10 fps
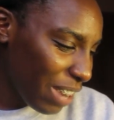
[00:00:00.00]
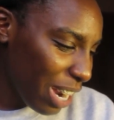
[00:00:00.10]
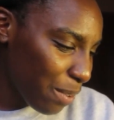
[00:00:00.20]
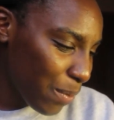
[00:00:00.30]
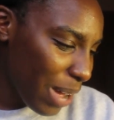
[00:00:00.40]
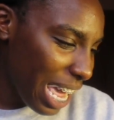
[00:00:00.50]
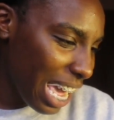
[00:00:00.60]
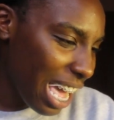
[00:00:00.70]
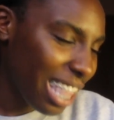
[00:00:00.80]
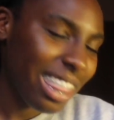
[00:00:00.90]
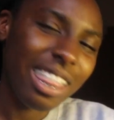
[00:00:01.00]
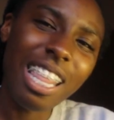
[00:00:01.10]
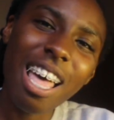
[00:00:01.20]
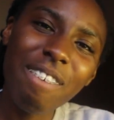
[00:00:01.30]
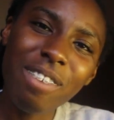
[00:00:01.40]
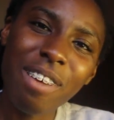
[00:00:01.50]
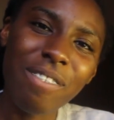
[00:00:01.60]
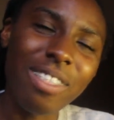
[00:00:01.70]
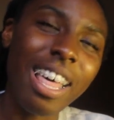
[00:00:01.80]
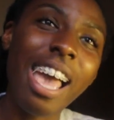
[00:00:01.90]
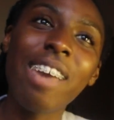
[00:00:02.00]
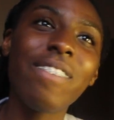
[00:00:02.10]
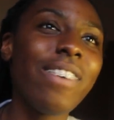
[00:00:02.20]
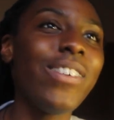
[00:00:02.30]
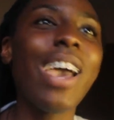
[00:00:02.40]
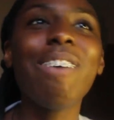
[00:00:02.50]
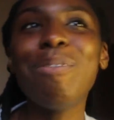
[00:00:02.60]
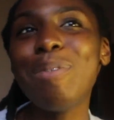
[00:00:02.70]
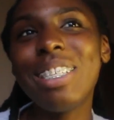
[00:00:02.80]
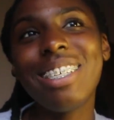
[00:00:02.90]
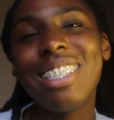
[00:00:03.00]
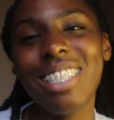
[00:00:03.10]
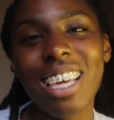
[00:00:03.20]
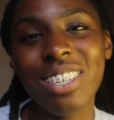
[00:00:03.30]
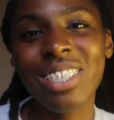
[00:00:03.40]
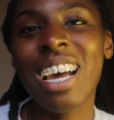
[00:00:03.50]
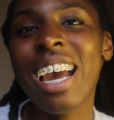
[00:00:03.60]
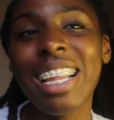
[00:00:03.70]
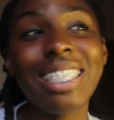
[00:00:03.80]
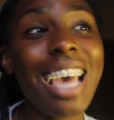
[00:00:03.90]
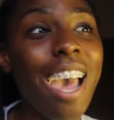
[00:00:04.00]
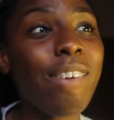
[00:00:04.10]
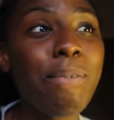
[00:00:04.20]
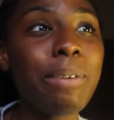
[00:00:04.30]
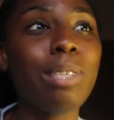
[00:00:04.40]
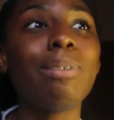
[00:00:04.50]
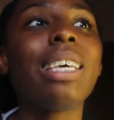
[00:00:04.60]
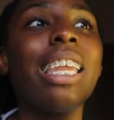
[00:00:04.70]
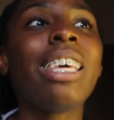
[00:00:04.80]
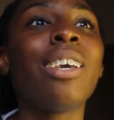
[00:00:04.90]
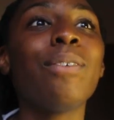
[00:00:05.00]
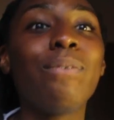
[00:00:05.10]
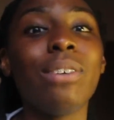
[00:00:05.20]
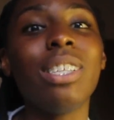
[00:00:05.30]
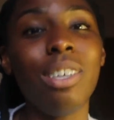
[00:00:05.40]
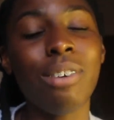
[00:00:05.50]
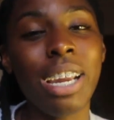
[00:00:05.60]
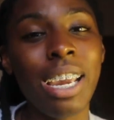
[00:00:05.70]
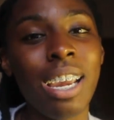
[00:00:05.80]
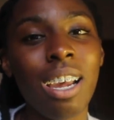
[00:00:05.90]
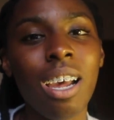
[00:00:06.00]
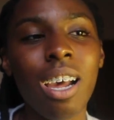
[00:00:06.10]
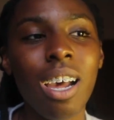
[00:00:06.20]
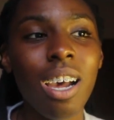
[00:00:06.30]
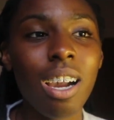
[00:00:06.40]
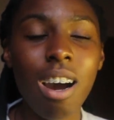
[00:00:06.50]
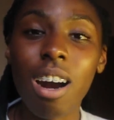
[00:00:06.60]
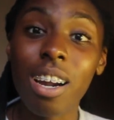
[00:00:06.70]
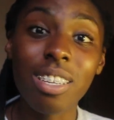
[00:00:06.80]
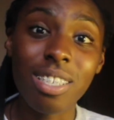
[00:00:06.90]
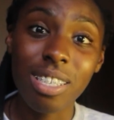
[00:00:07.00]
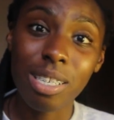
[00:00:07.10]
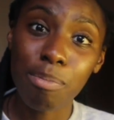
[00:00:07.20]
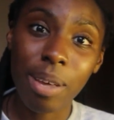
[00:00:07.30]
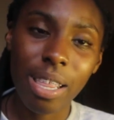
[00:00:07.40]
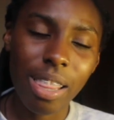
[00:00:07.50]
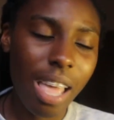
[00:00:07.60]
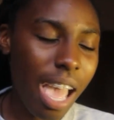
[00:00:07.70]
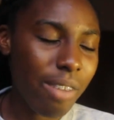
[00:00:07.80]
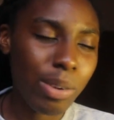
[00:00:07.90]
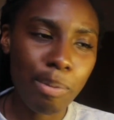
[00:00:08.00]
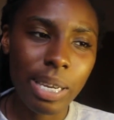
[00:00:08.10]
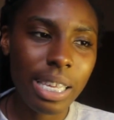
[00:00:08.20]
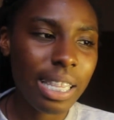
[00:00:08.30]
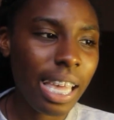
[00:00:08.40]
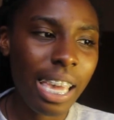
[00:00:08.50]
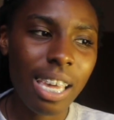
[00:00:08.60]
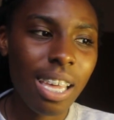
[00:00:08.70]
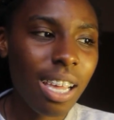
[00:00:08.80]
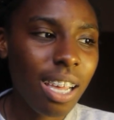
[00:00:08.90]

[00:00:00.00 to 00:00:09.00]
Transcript: fade away. A love of life. If you haven't been seeing the other signs, everybody's been getting really great cards this month. Everybody. Like,